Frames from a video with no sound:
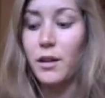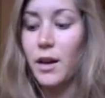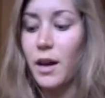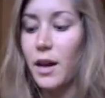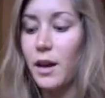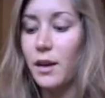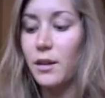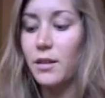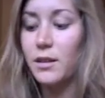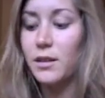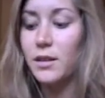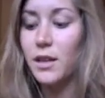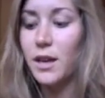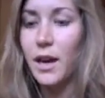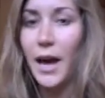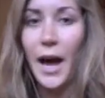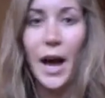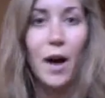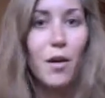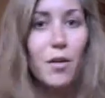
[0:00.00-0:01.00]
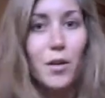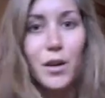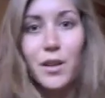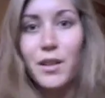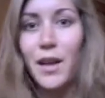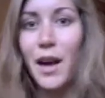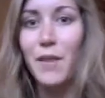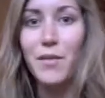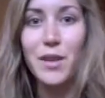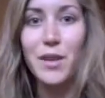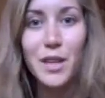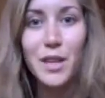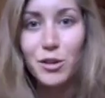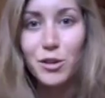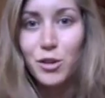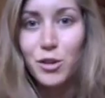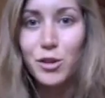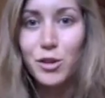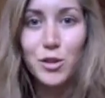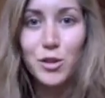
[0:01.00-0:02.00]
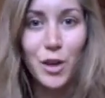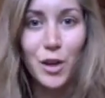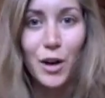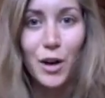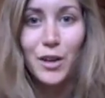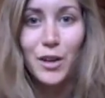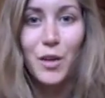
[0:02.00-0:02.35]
and how everything should start,